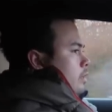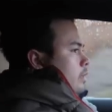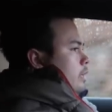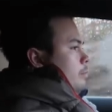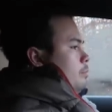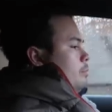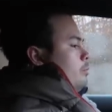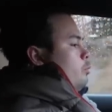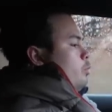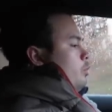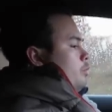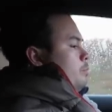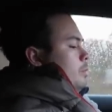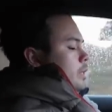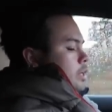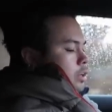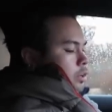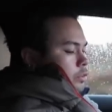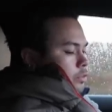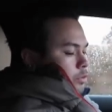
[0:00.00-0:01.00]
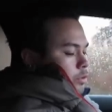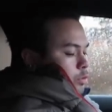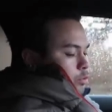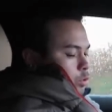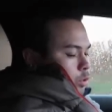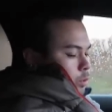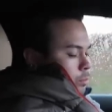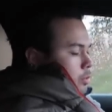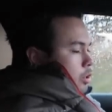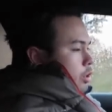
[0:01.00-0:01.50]
that was because of the
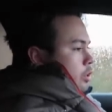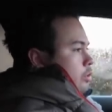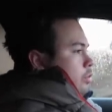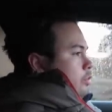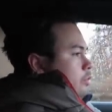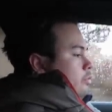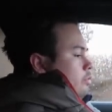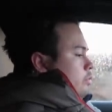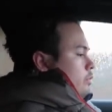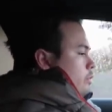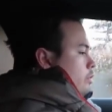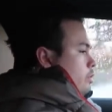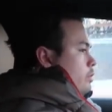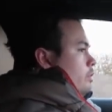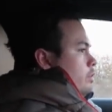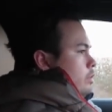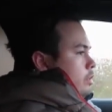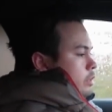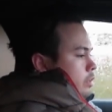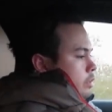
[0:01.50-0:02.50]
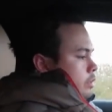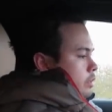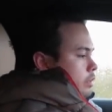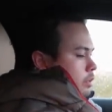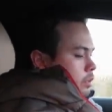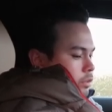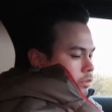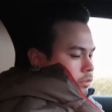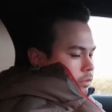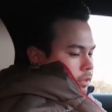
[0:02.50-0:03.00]
road markers.
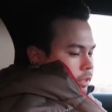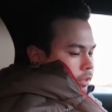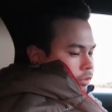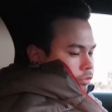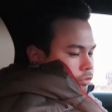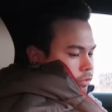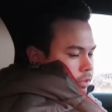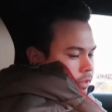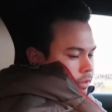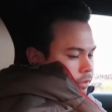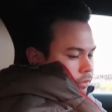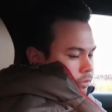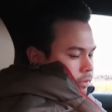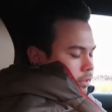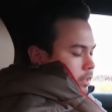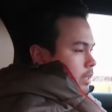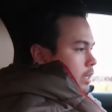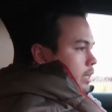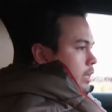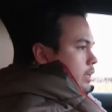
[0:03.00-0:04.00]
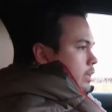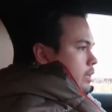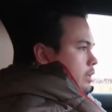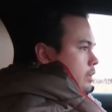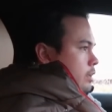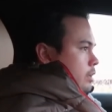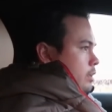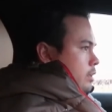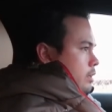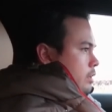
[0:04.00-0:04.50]
So let's try this
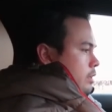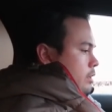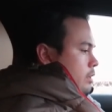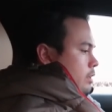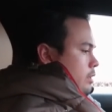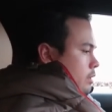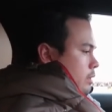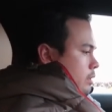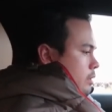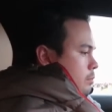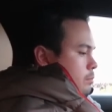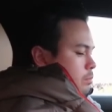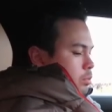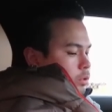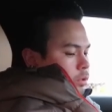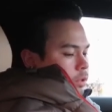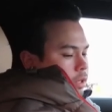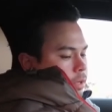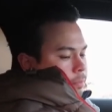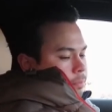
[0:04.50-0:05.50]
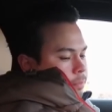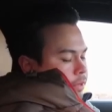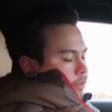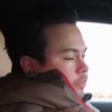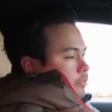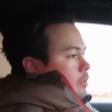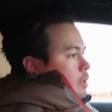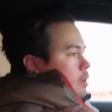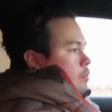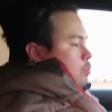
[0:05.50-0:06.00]
again. Pull up my
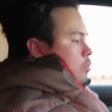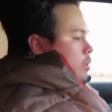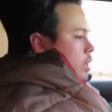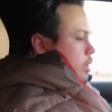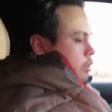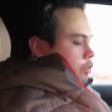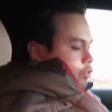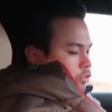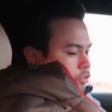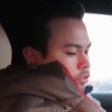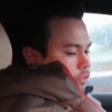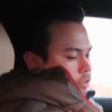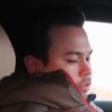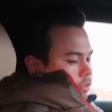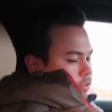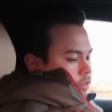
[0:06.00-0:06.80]
stopwatch.